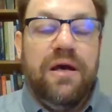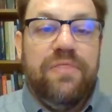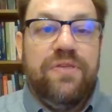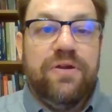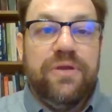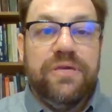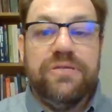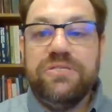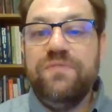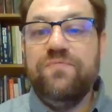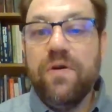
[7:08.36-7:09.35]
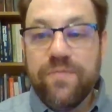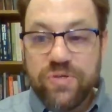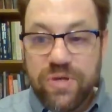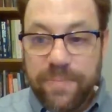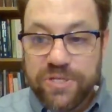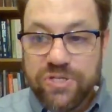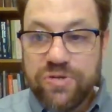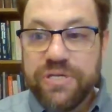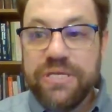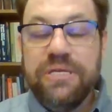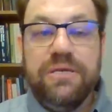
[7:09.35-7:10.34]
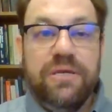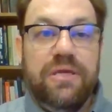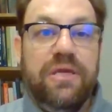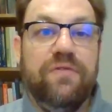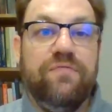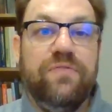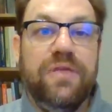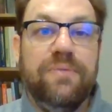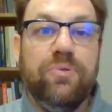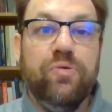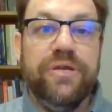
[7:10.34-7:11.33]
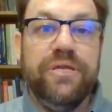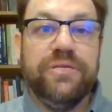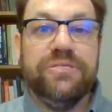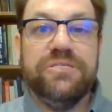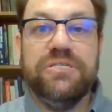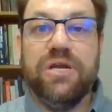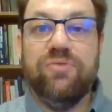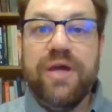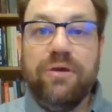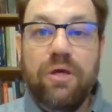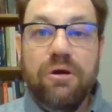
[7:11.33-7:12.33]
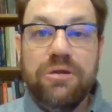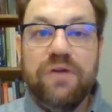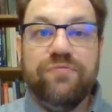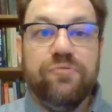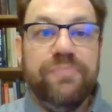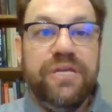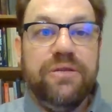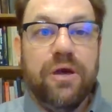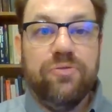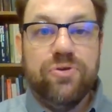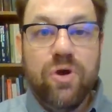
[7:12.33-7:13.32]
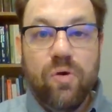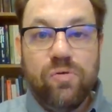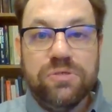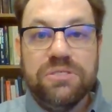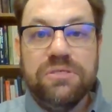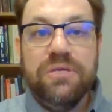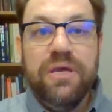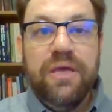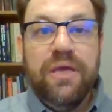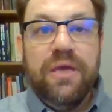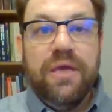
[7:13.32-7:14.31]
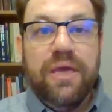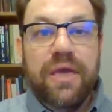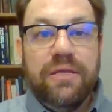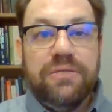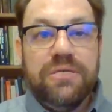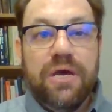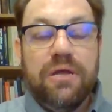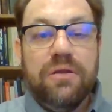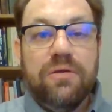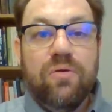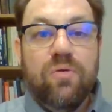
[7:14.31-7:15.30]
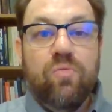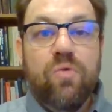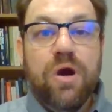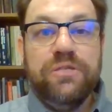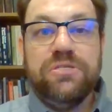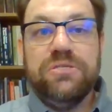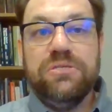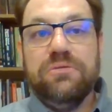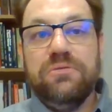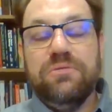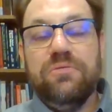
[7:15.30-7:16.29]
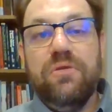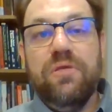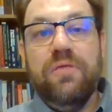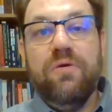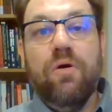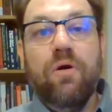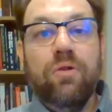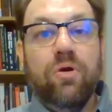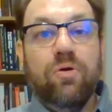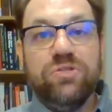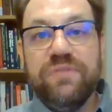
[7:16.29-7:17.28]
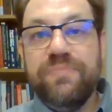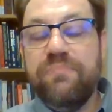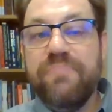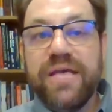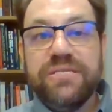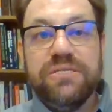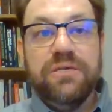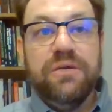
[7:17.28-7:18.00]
There is the forfeiture opportunity if the employee doesn't stick around long enough or meet other goals. And once all goals have been met